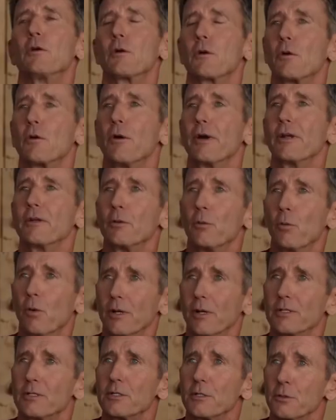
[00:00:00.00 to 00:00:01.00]
going to want
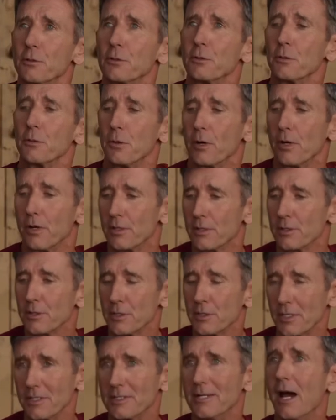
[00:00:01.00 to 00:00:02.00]
to
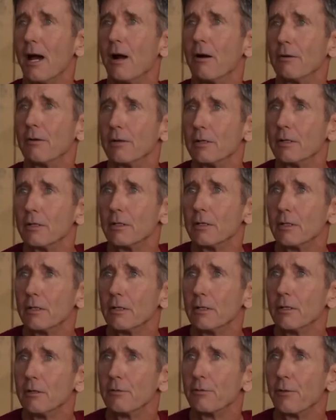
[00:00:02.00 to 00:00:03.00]
sit down for